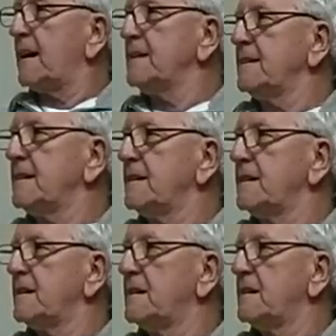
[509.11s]
huh?
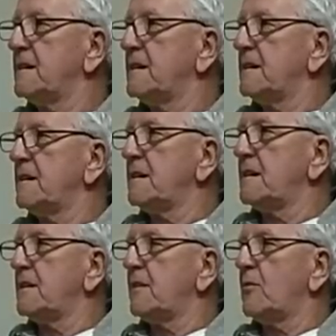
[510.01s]
Stressful mission, I
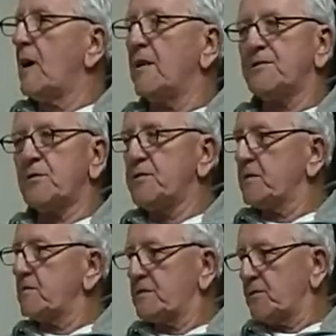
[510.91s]
would think. Well, as soon as
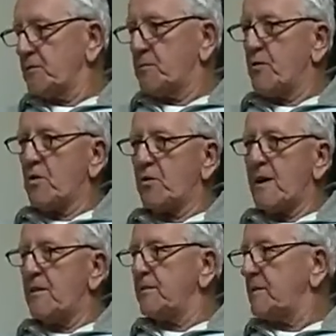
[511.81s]
you, as soon as you broke
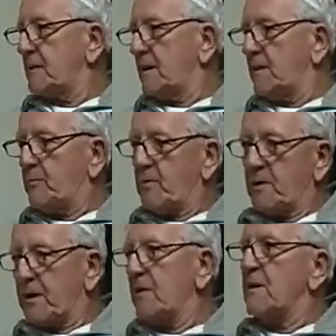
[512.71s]
ground, uh, you mm-hmm.
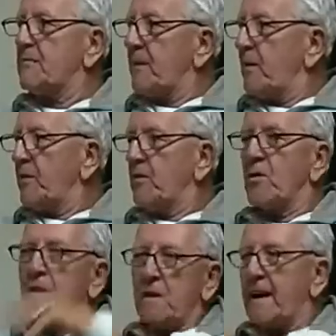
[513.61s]
pull the gear up and it'll turn
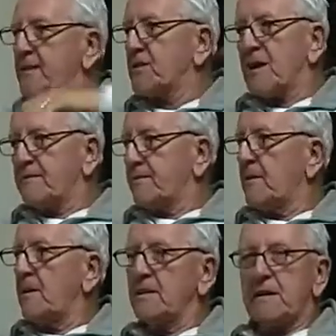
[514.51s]
all the lights mm-hmm.
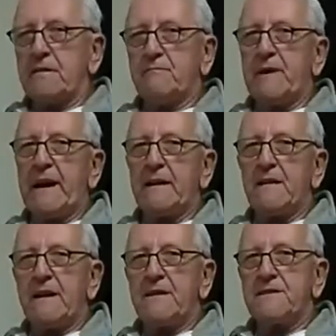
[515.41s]
off. All the
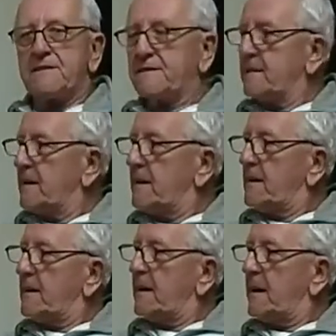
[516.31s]
beacon lights,
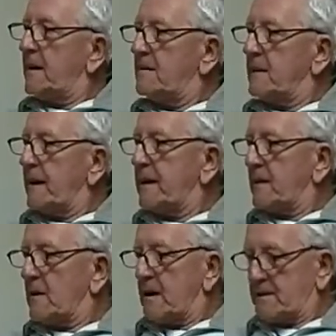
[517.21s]
uh,
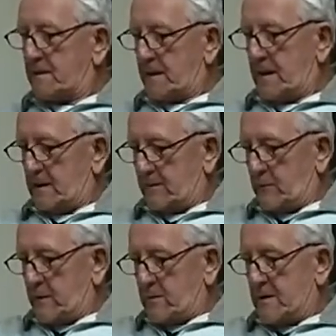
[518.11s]
landing lights,
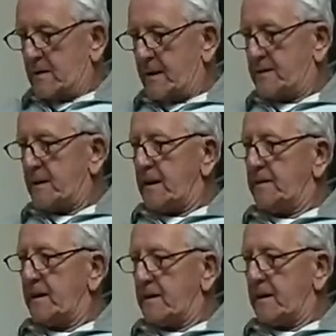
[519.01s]
the wheel well lights,
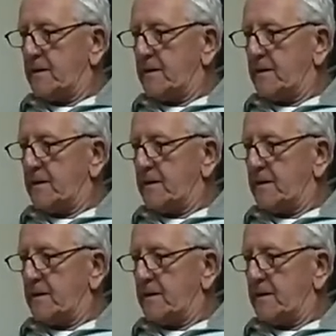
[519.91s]
anything.